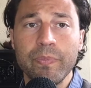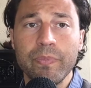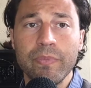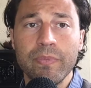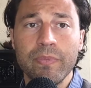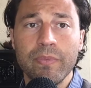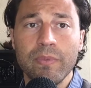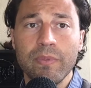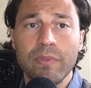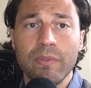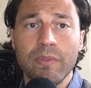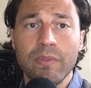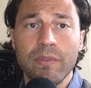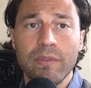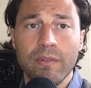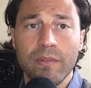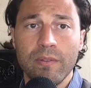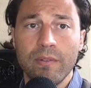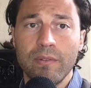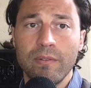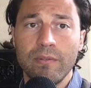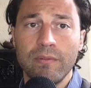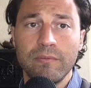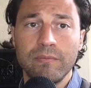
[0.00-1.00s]

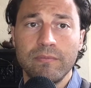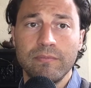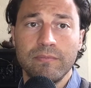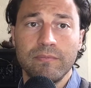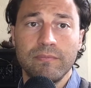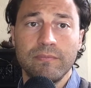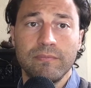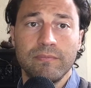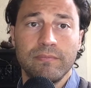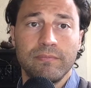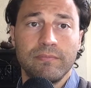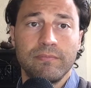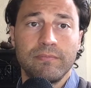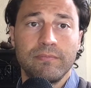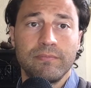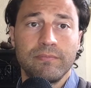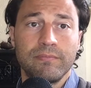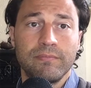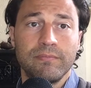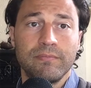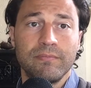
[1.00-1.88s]
(no one is talking)